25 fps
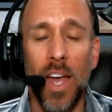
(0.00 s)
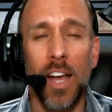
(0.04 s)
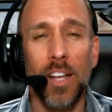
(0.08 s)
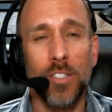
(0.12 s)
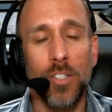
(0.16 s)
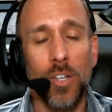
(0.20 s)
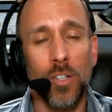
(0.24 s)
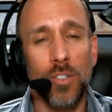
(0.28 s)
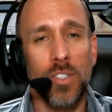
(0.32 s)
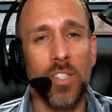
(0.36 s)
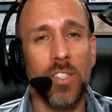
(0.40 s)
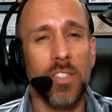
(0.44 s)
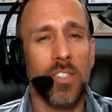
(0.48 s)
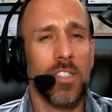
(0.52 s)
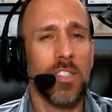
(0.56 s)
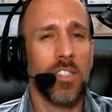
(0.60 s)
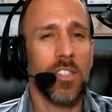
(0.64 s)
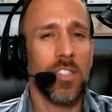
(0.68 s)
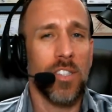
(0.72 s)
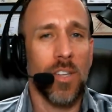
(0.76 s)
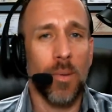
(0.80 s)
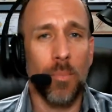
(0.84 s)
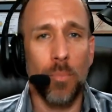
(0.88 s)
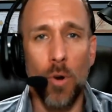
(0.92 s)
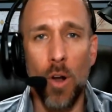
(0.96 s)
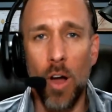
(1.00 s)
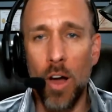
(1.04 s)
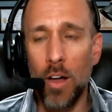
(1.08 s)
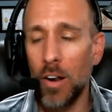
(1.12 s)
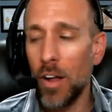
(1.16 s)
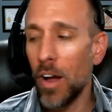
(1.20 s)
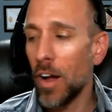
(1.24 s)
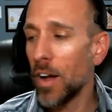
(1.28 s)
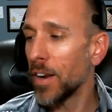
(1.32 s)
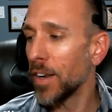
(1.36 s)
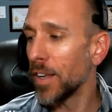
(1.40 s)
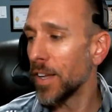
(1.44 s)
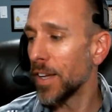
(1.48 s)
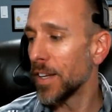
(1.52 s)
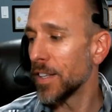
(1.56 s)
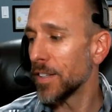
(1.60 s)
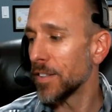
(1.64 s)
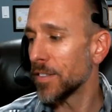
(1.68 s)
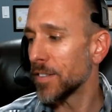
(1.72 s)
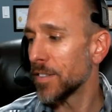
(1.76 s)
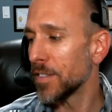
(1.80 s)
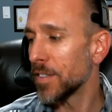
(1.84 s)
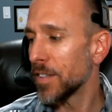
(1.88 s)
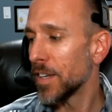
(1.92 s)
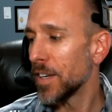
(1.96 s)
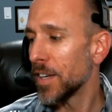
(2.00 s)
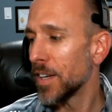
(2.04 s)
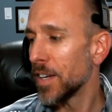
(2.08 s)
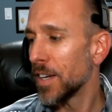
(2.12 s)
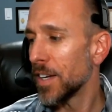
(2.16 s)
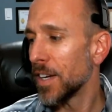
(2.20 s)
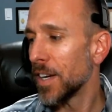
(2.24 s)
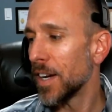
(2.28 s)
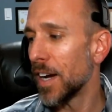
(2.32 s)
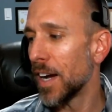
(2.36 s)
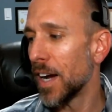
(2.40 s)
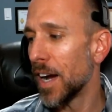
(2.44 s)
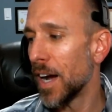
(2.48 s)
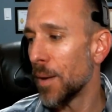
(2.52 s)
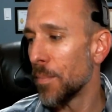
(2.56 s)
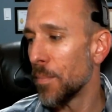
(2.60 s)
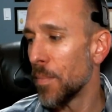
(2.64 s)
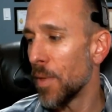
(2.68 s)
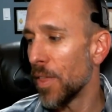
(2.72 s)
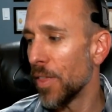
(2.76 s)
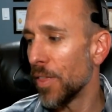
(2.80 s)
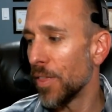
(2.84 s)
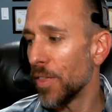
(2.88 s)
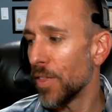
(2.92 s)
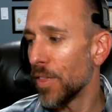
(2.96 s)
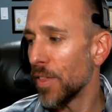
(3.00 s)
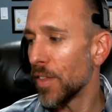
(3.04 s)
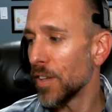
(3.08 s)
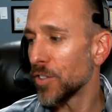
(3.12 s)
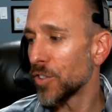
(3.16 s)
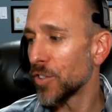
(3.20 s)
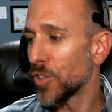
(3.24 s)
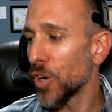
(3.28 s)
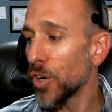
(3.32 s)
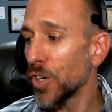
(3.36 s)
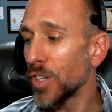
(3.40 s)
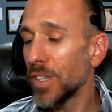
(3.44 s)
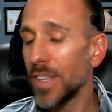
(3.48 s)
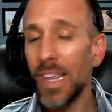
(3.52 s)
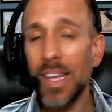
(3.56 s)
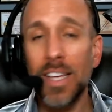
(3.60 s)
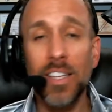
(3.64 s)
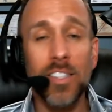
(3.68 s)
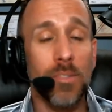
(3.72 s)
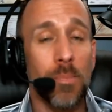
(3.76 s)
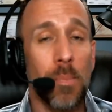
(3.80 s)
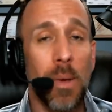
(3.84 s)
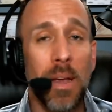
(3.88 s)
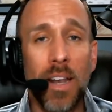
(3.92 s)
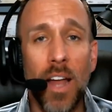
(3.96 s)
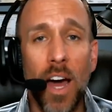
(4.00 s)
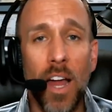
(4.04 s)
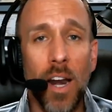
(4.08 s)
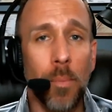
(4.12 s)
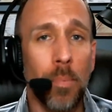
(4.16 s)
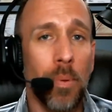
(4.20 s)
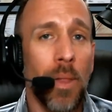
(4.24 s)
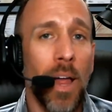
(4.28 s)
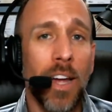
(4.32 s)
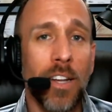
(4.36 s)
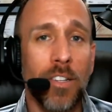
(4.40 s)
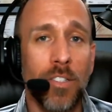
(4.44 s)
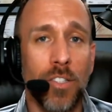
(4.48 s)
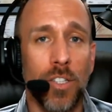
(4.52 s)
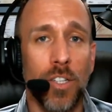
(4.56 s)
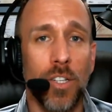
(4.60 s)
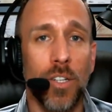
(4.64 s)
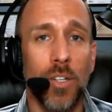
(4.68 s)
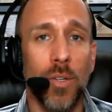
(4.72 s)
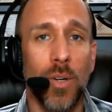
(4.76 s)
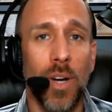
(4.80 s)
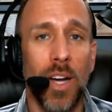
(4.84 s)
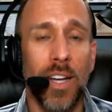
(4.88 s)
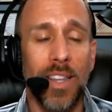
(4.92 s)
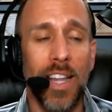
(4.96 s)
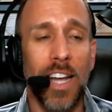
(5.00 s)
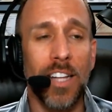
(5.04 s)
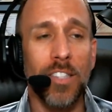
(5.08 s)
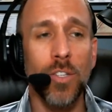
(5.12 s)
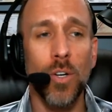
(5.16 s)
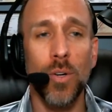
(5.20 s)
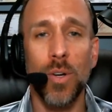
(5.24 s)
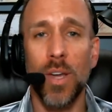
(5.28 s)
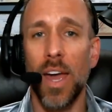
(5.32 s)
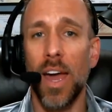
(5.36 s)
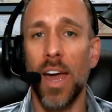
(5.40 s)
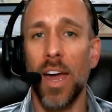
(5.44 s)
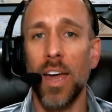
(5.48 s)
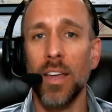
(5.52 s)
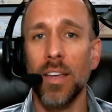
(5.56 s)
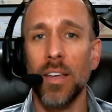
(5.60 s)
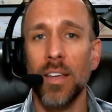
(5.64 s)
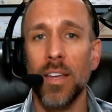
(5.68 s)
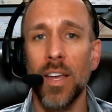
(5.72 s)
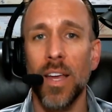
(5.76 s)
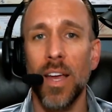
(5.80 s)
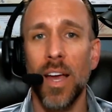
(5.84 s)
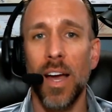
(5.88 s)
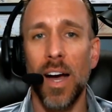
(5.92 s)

And so, since this is a broad audience, certain things may not apply to you, and that's okay.